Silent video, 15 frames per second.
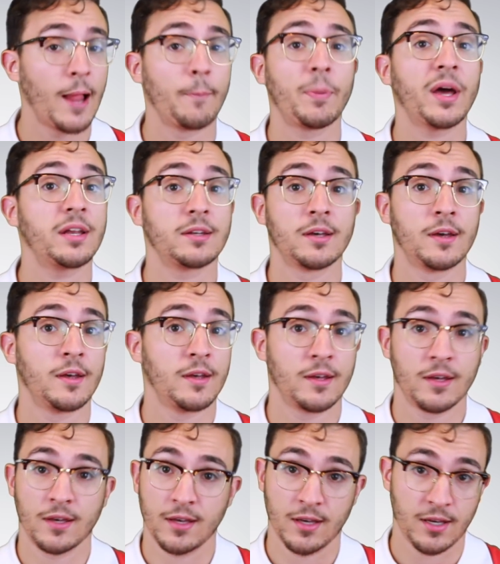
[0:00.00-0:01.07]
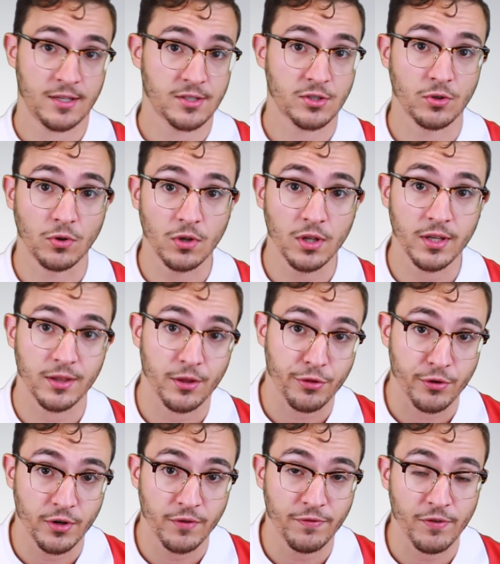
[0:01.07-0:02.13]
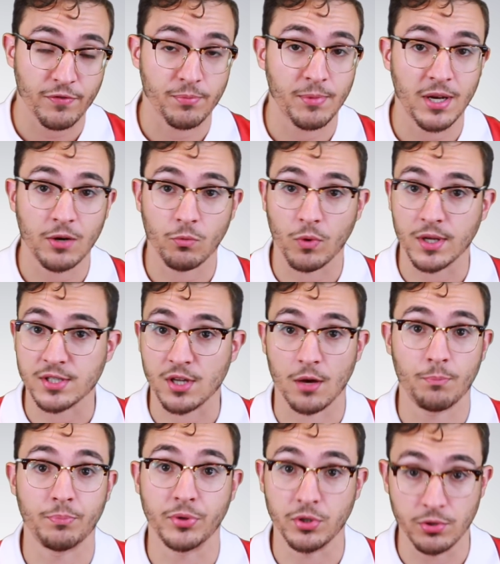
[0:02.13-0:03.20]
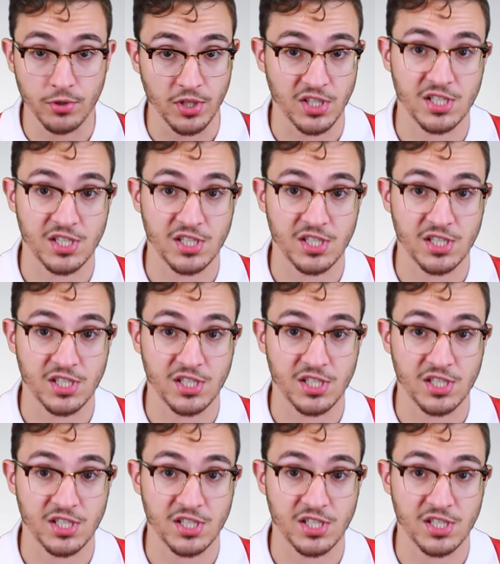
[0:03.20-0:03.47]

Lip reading: But his goal in the 35th minute was a beauty,